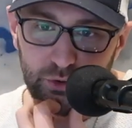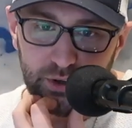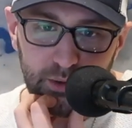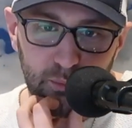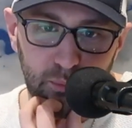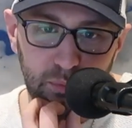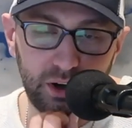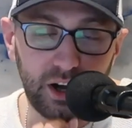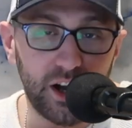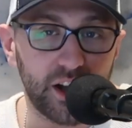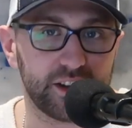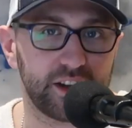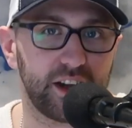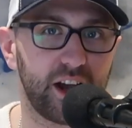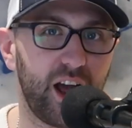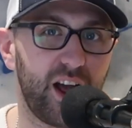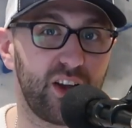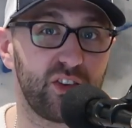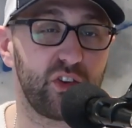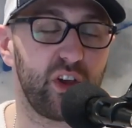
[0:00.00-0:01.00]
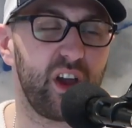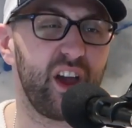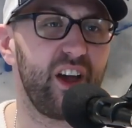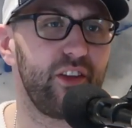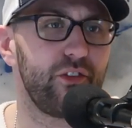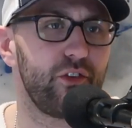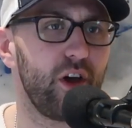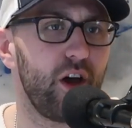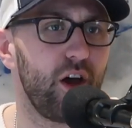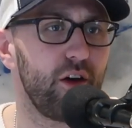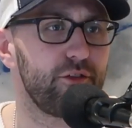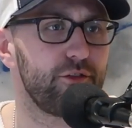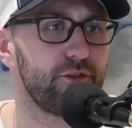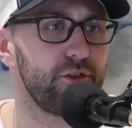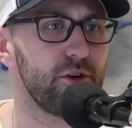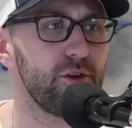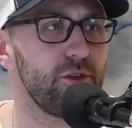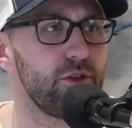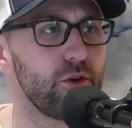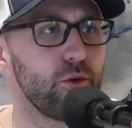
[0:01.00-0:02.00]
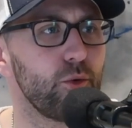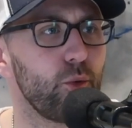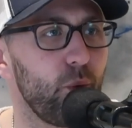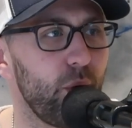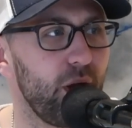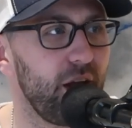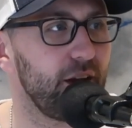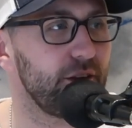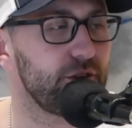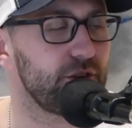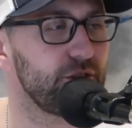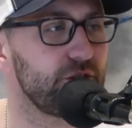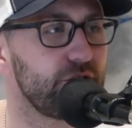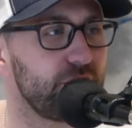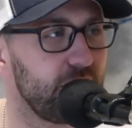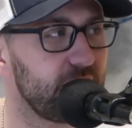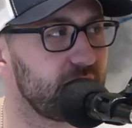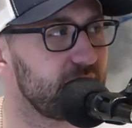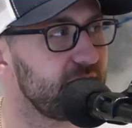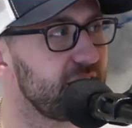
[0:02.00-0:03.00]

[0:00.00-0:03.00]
create a podcast as a further way to stay